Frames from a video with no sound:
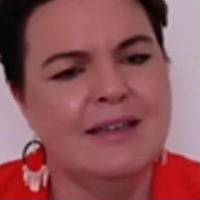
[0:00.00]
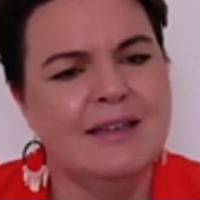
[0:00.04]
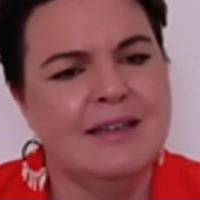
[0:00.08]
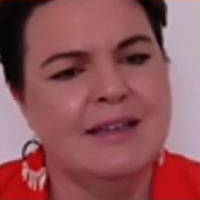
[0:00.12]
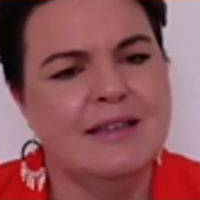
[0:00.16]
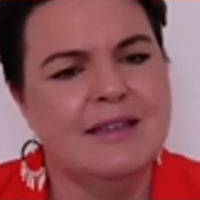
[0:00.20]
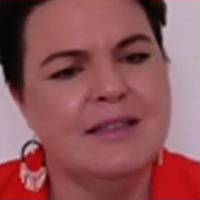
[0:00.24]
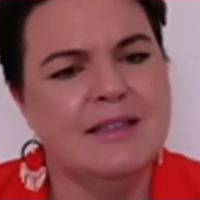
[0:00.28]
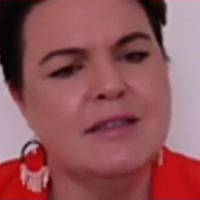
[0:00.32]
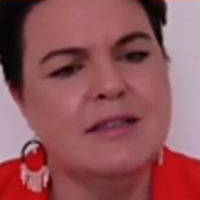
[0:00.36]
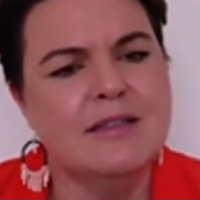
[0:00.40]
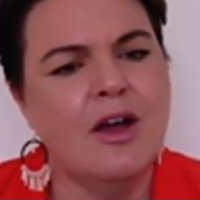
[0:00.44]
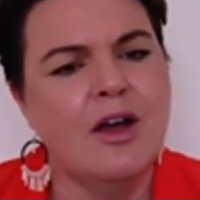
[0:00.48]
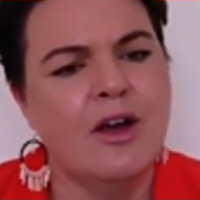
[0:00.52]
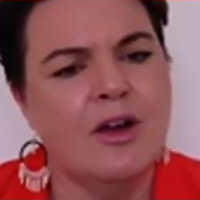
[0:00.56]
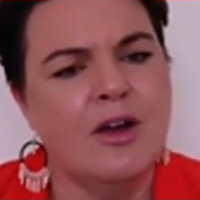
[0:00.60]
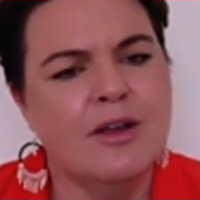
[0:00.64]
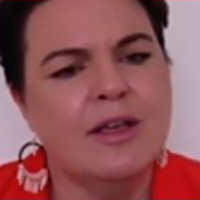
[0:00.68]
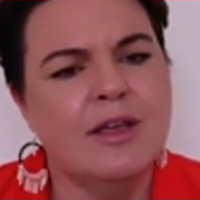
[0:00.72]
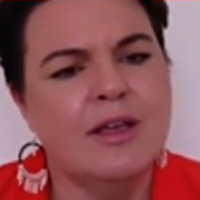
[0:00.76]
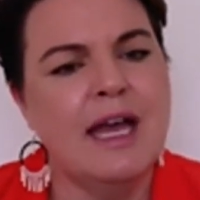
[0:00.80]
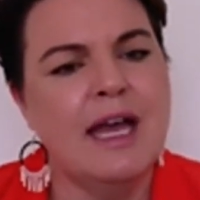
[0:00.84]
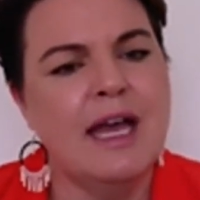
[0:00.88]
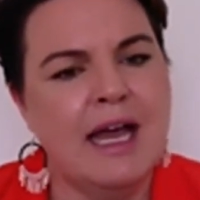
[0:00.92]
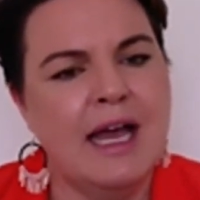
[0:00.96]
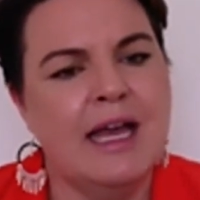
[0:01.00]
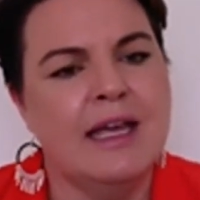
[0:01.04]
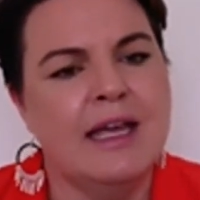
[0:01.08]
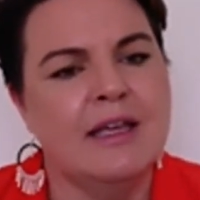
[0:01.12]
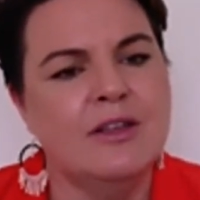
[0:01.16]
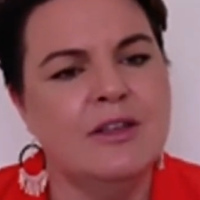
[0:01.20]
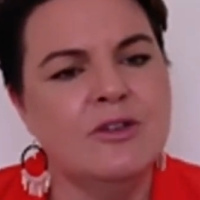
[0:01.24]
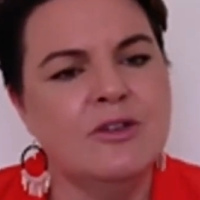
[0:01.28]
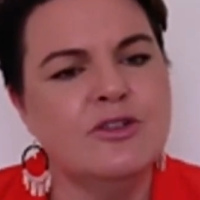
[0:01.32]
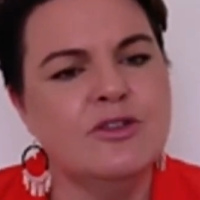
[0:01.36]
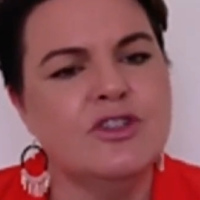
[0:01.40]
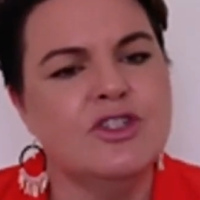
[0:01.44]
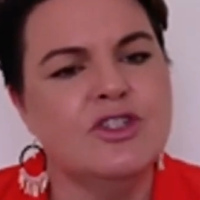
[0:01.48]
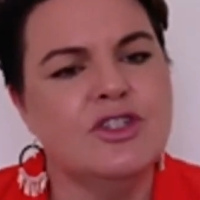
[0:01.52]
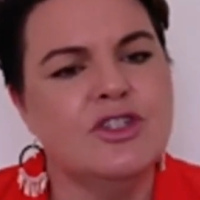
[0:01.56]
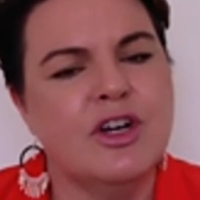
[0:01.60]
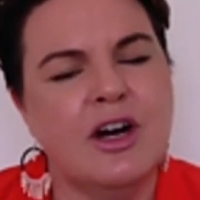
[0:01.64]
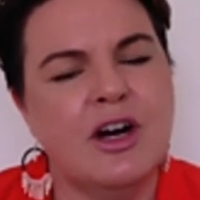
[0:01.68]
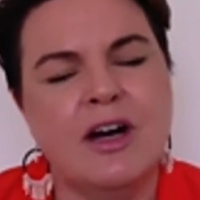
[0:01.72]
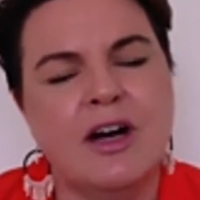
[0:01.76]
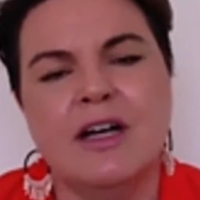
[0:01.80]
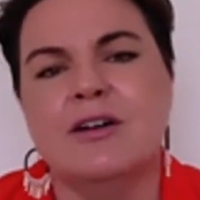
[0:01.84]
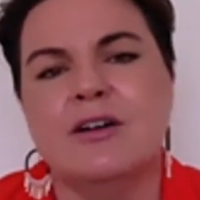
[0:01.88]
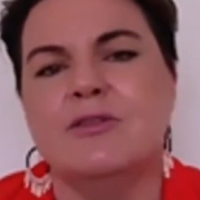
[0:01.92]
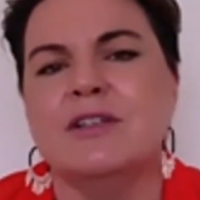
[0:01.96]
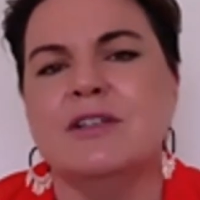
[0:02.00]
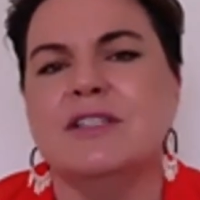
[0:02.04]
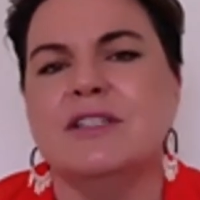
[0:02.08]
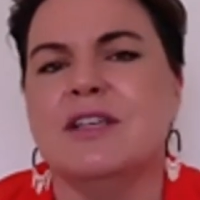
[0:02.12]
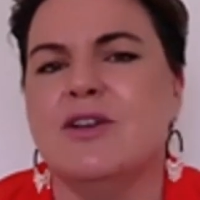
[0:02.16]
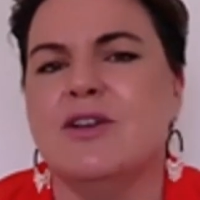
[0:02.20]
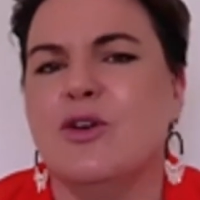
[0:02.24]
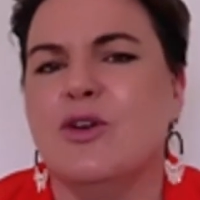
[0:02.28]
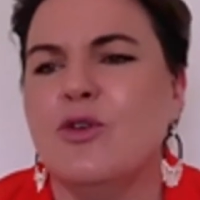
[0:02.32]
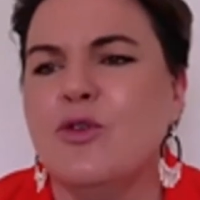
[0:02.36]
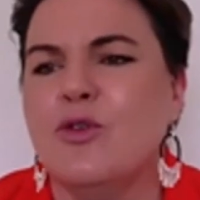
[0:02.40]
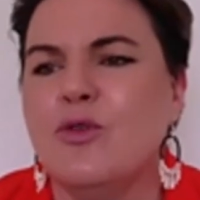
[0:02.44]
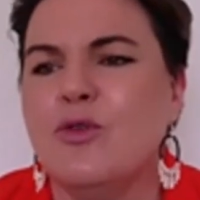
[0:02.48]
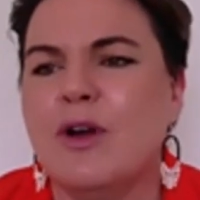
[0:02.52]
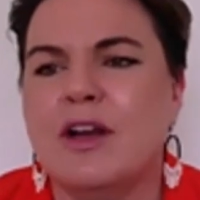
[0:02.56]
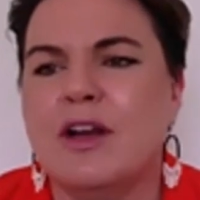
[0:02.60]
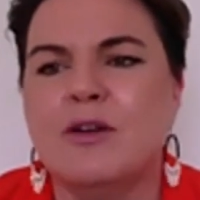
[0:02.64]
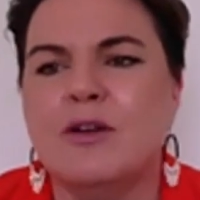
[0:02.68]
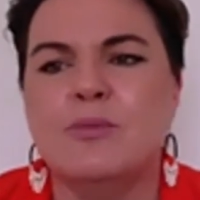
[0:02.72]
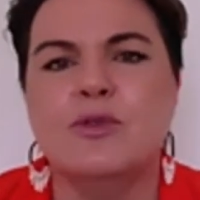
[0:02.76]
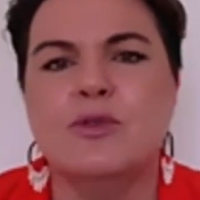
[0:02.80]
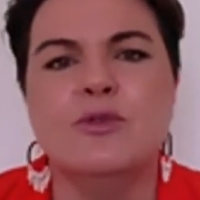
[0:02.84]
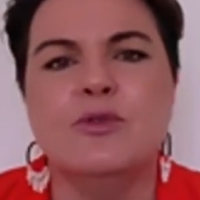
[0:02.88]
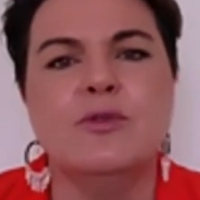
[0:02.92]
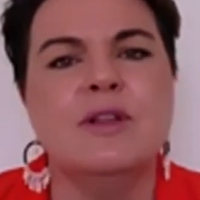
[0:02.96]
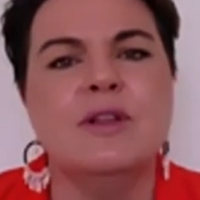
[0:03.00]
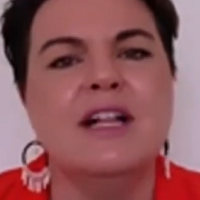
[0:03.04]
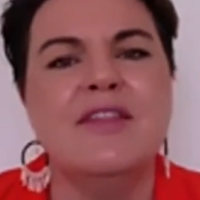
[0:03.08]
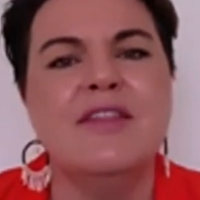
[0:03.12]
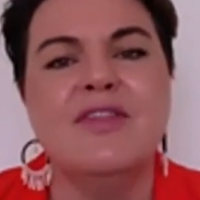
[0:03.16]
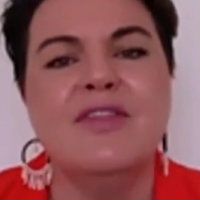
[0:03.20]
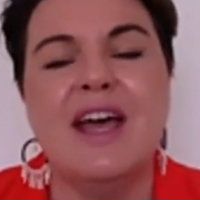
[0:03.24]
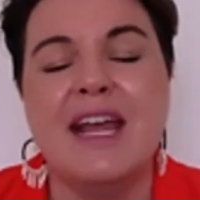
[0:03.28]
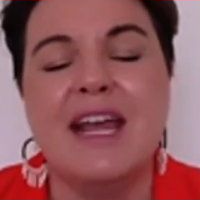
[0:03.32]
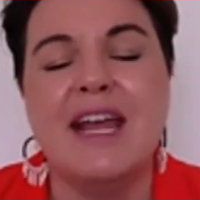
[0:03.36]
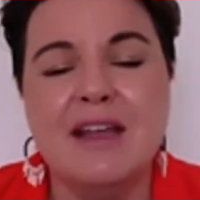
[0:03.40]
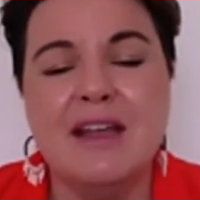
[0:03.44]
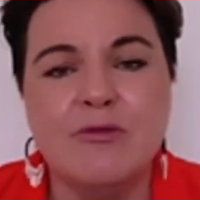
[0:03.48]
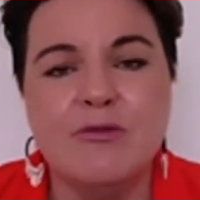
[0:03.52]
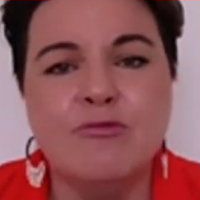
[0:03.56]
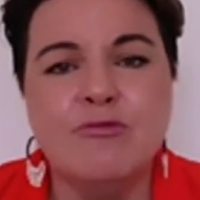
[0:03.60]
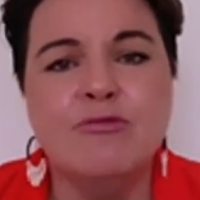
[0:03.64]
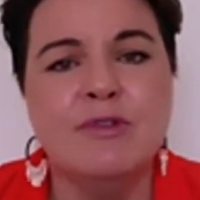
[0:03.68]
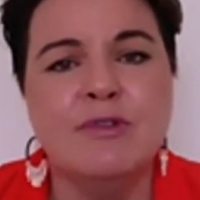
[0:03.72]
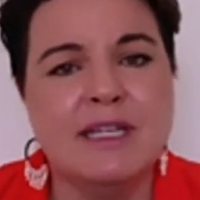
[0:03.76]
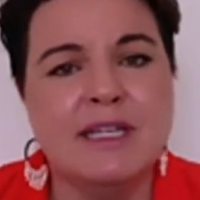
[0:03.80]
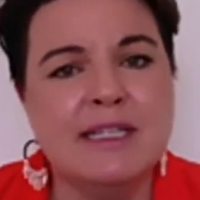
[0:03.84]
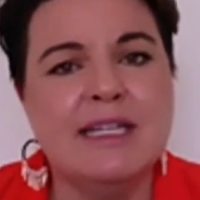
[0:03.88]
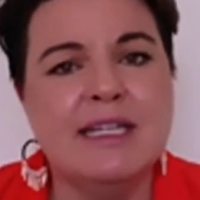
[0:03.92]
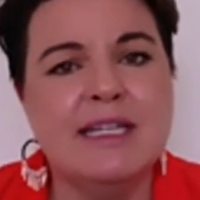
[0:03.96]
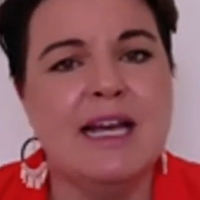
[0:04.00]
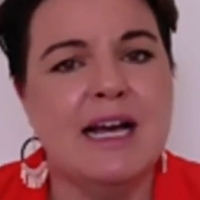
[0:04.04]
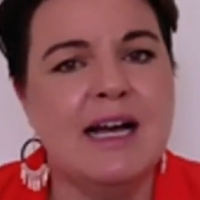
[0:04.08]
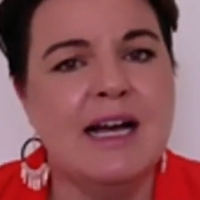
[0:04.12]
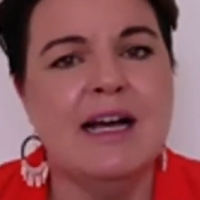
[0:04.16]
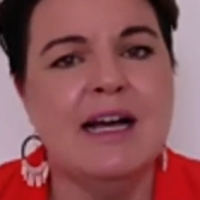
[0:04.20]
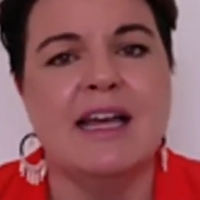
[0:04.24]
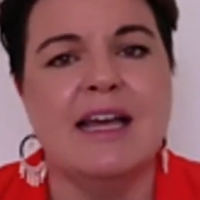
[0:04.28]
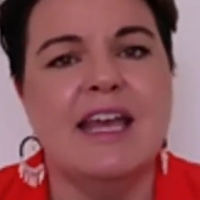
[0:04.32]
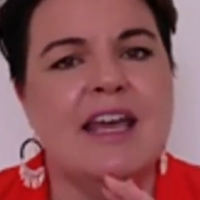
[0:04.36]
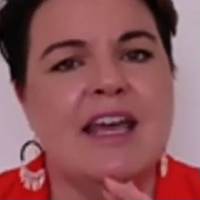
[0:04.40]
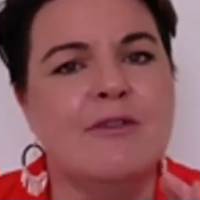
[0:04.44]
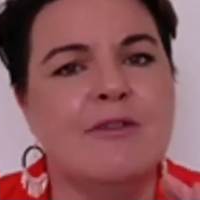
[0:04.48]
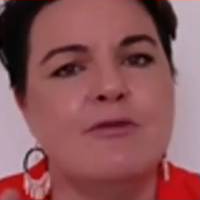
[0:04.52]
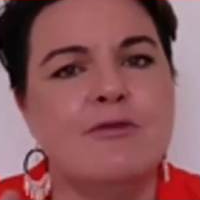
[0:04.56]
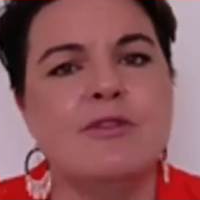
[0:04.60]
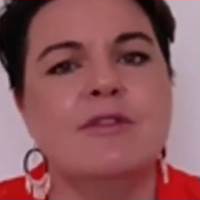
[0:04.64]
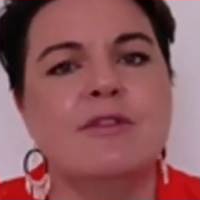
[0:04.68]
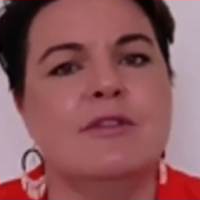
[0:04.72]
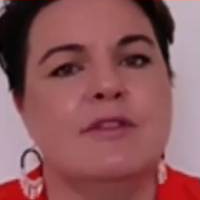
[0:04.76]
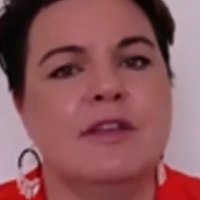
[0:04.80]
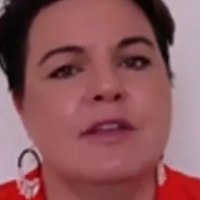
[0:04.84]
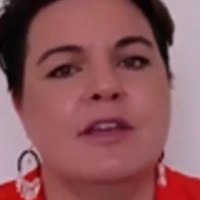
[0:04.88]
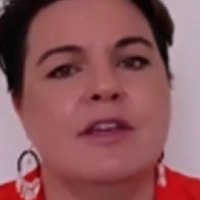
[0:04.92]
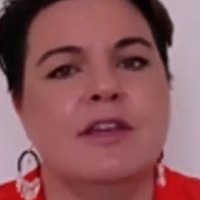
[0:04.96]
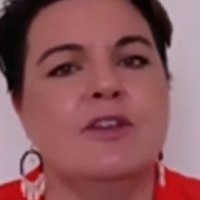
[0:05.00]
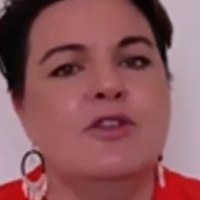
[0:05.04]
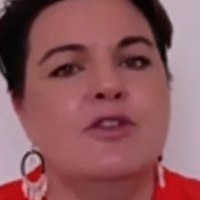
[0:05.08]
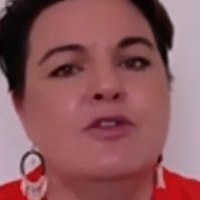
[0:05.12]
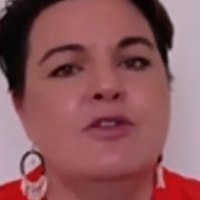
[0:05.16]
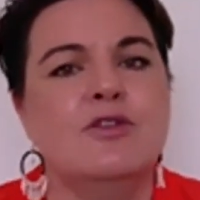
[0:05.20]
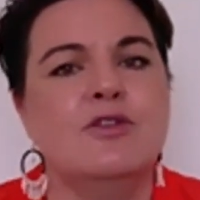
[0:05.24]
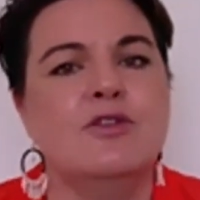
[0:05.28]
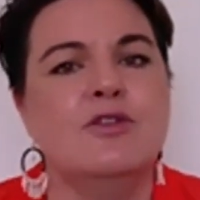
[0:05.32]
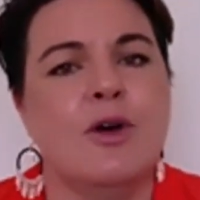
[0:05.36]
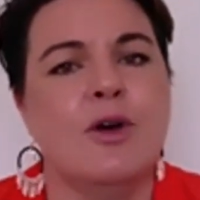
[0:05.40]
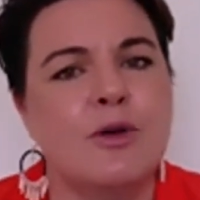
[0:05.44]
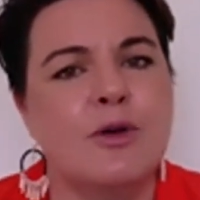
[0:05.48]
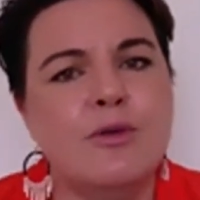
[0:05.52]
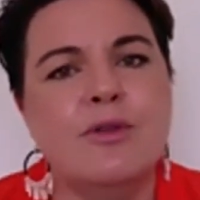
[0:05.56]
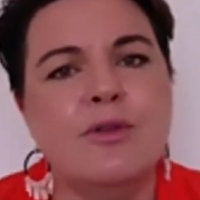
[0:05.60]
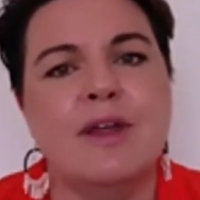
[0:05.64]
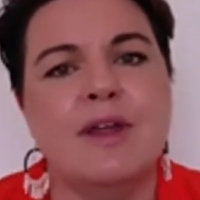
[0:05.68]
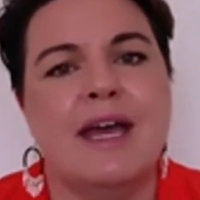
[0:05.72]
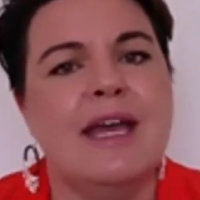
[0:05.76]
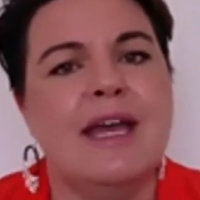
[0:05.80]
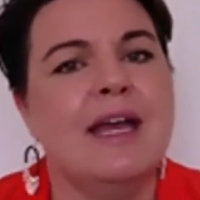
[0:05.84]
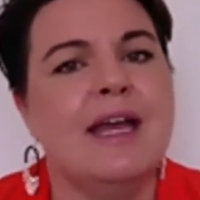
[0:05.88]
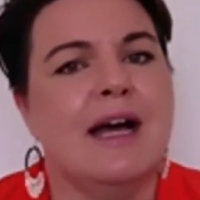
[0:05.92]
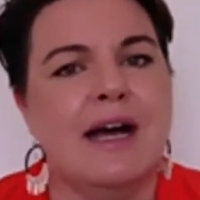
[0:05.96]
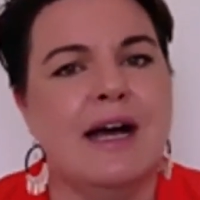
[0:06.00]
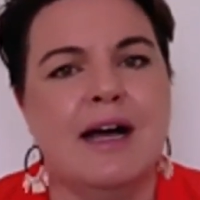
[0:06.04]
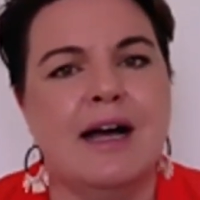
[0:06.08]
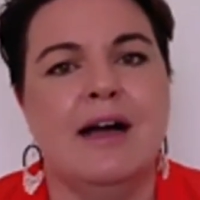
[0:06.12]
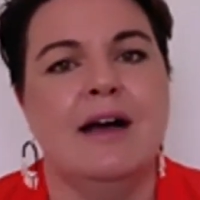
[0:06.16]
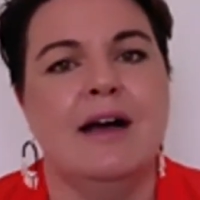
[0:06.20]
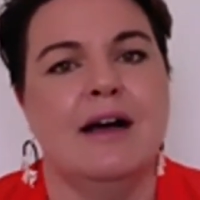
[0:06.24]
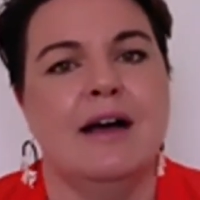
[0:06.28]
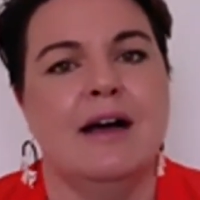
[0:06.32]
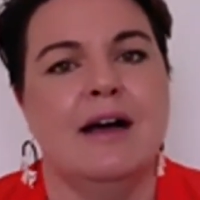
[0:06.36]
It's okay. Your child is incredible. They really are everything you know they are.